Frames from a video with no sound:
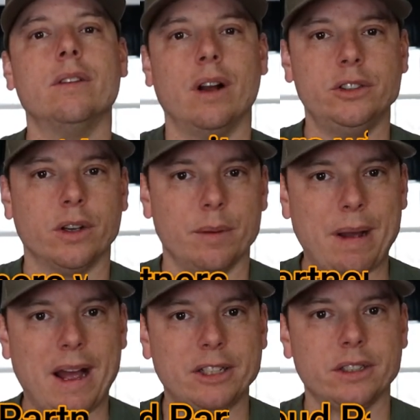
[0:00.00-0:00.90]
So as you can
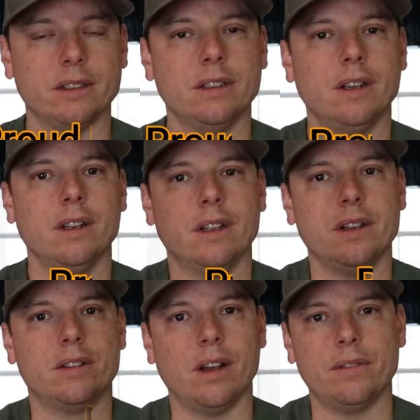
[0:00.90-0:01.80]
imagine,
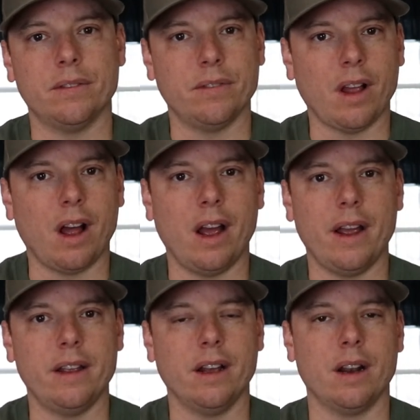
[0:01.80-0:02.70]
it's tough to
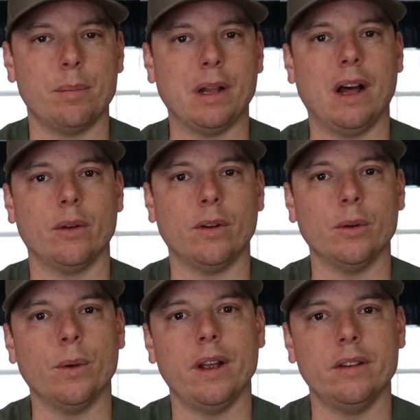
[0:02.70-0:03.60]
fly. You got to plow the
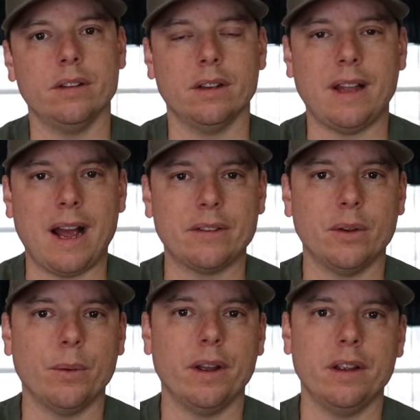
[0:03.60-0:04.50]
runways and the
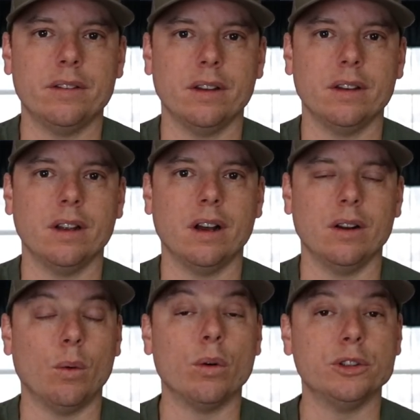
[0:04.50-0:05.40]
taxiways, and uh,
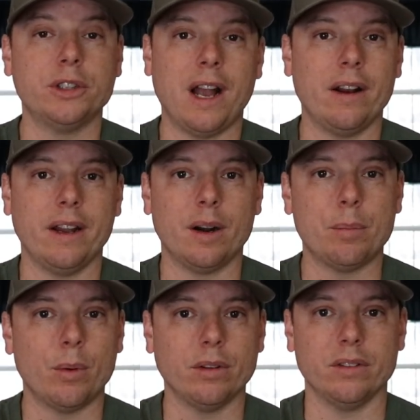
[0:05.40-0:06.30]
an Orange County
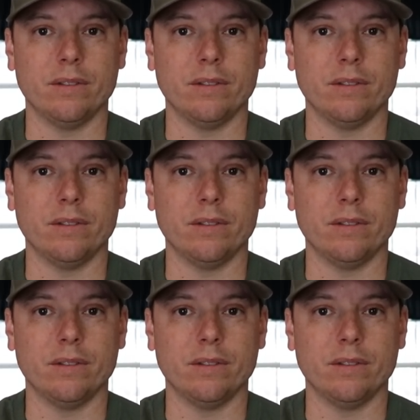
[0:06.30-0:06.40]
Airport